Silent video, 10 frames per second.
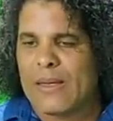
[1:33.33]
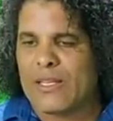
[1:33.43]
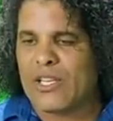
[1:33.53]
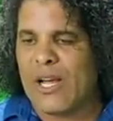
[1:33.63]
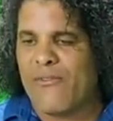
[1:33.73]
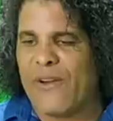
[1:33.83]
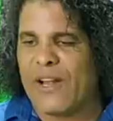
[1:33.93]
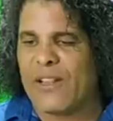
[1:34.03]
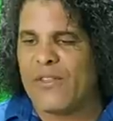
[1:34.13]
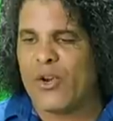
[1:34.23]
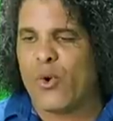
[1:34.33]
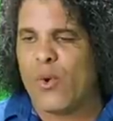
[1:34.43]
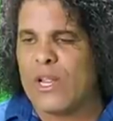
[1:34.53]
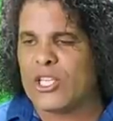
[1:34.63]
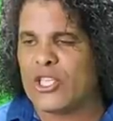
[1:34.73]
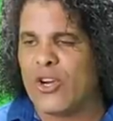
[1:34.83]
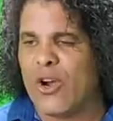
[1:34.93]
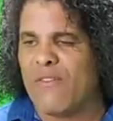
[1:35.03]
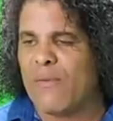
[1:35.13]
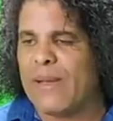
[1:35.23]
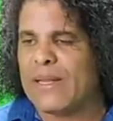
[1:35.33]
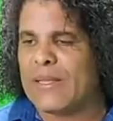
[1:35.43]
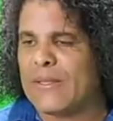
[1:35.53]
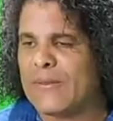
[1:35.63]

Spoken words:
Because you gotta find it in the coalition government.